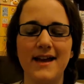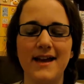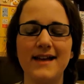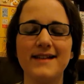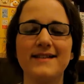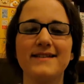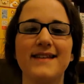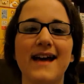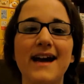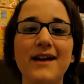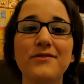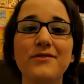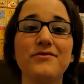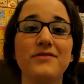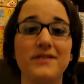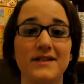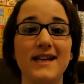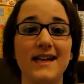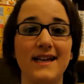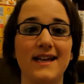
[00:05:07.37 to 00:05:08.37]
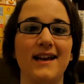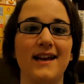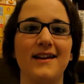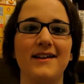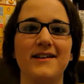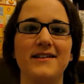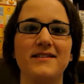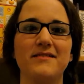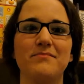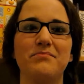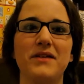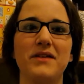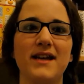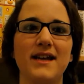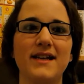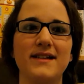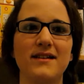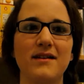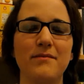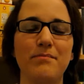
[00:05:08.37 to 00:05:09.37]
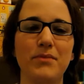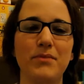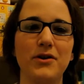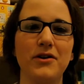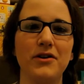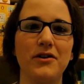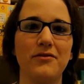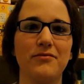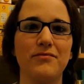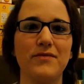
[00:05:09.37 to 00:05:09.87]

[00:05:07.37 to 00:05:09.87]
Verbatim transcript: It sounds ridiculous, but it's a book